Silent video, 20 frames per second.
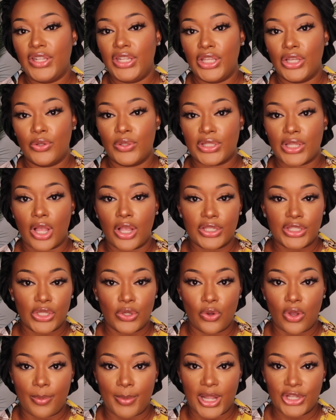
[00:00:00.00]
video is also
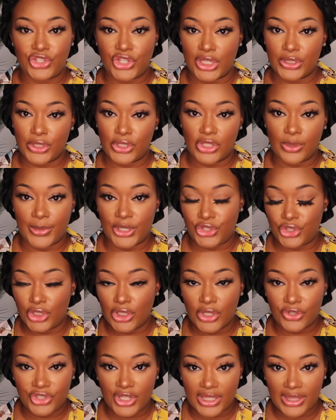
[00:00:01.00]
on my channel, so make sure you
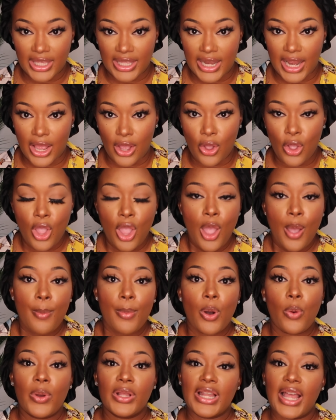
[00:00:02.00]
go check that out.
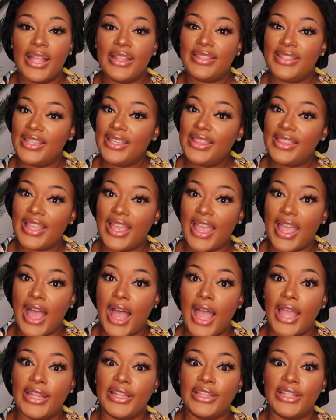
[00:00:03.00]
But when I did that,
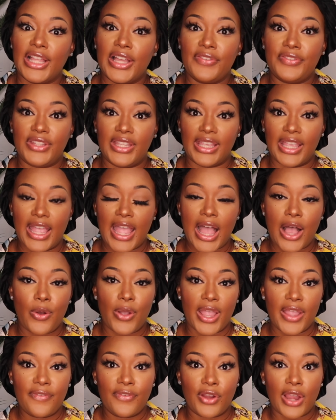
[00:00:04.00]
I loved it.
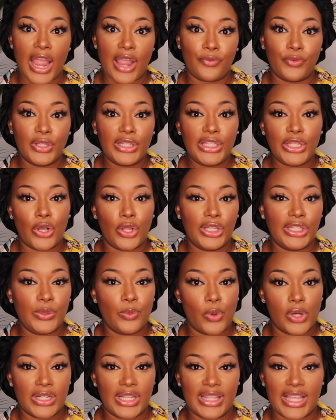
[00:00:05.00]
However, I really only
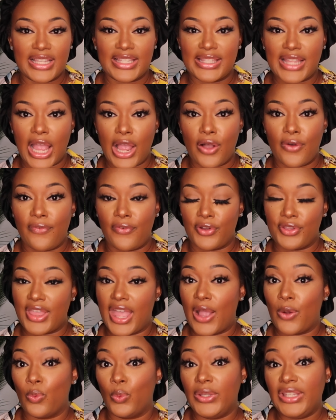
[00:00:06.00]
wanted that style for
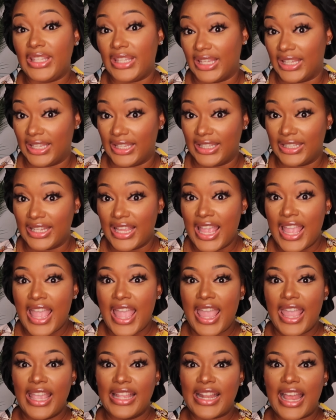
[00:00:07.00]
that weekend,
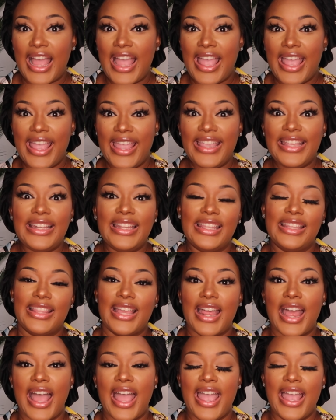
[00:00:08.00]
and I hated
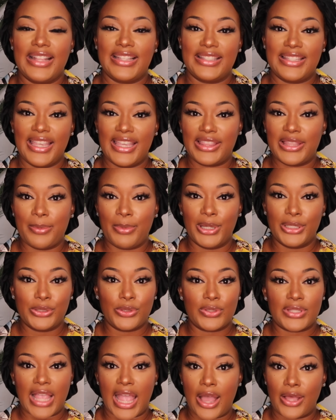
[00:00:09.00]
that I had to take the
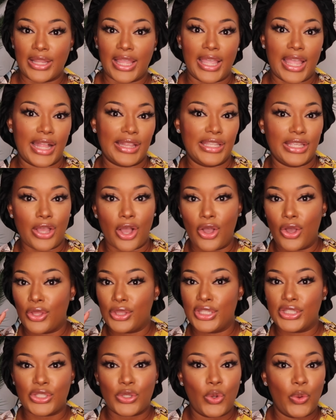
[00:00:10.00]
bundles out. Like, I did all
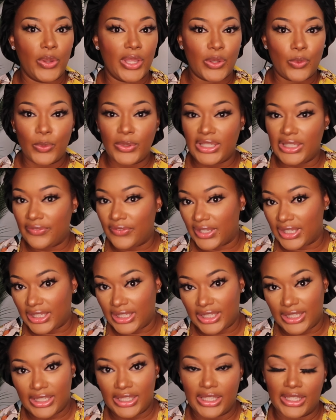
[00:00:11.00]
this quick
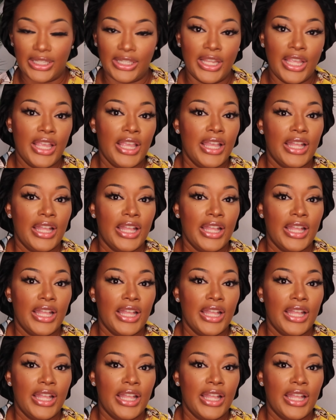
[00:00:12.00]
weaving and